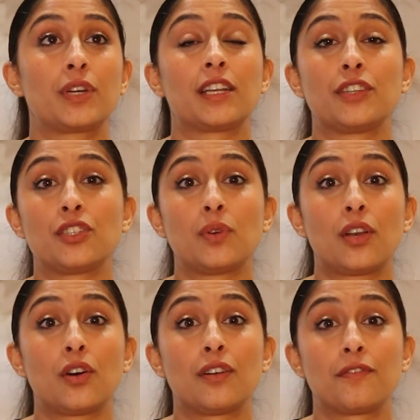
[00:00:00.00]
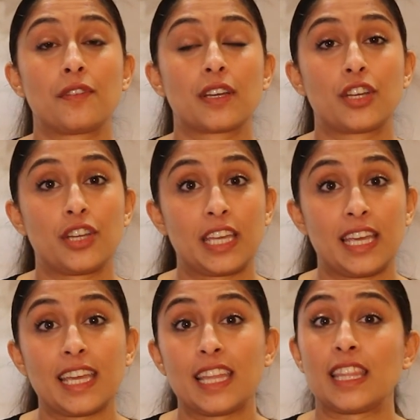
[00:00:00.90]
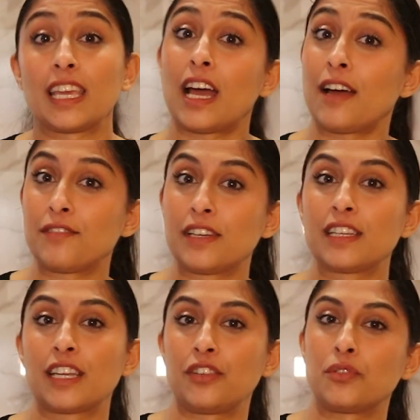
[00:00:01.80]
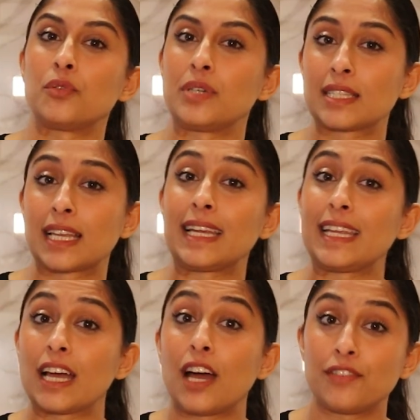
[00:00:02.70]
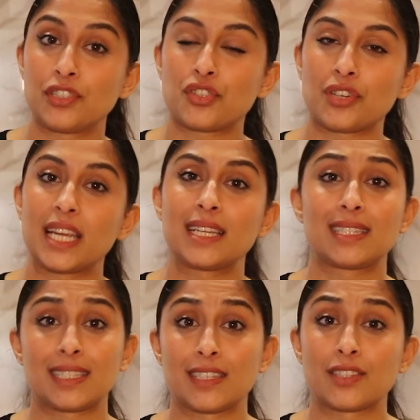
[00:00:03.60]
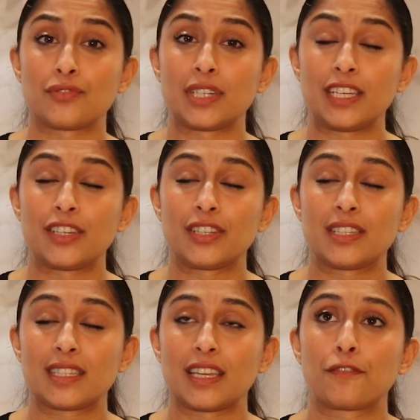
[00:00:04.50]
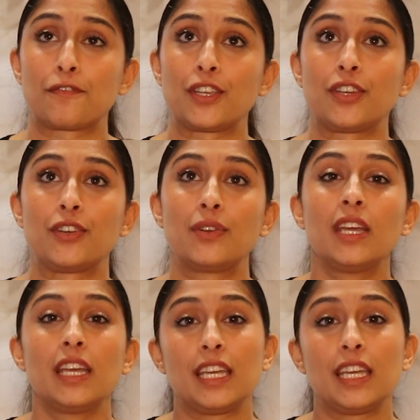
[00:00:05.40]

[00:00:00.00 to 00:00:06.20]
kind of do a lot of cooking in the oven and you're always cleaning oven trays, this is a really good sink for you.